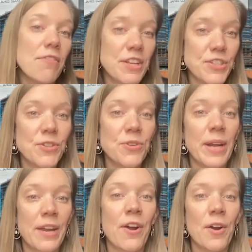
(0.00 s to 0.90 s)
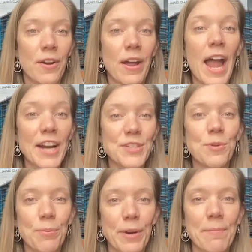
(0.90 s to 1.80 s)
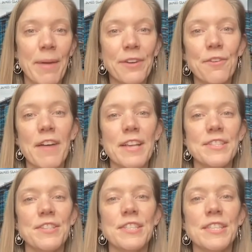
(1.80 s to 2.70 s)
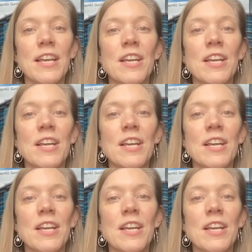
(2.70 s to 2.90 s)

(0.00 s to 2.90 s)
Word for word: they do in our actual brain microvessels.